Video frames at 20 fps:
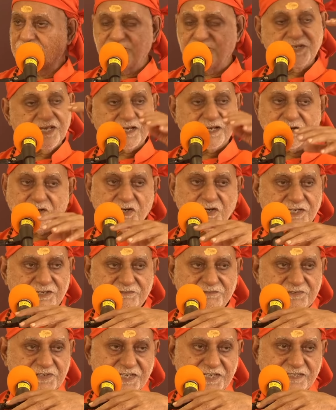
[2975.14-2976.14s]
We are not
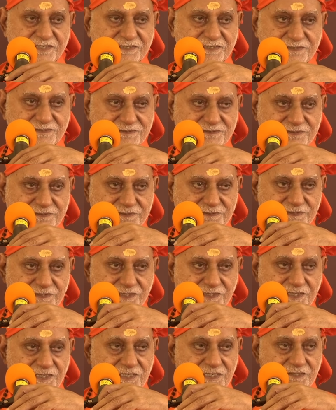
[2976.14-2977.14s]
afraid.
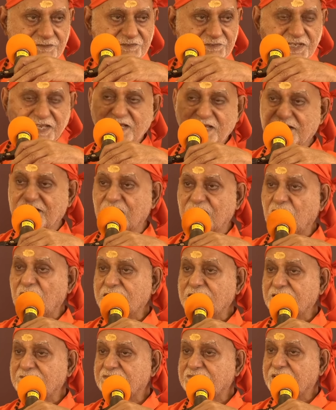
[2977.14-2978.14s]
We are
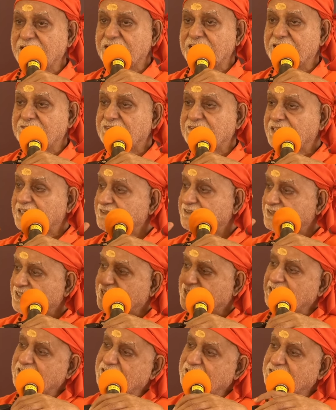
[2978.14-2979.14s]
not afraid of
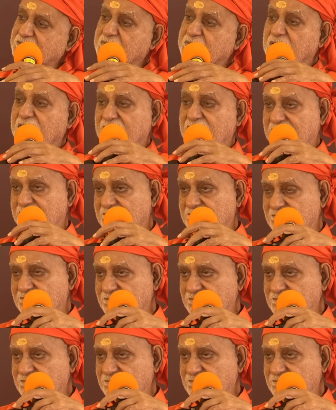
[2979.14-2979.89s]
anything in this world.